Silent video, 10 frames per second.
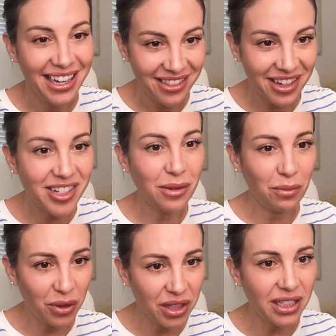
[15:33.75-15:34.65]
there's
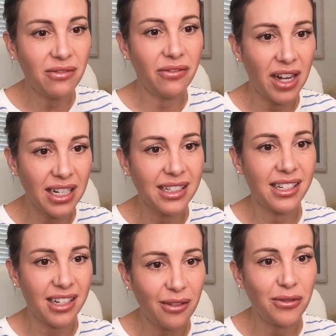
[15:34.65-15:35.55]
some really fun
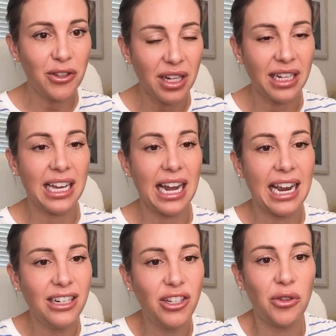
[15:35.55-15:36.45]
stuff you can get
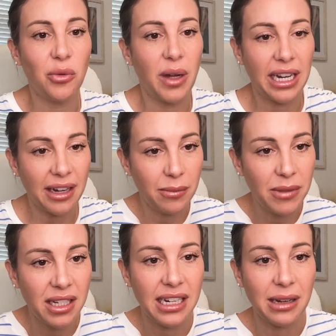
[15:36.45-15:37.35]
into when it comes
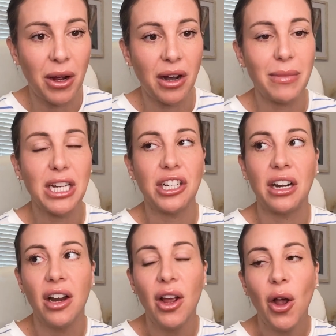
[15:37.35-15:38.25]
to DM automation.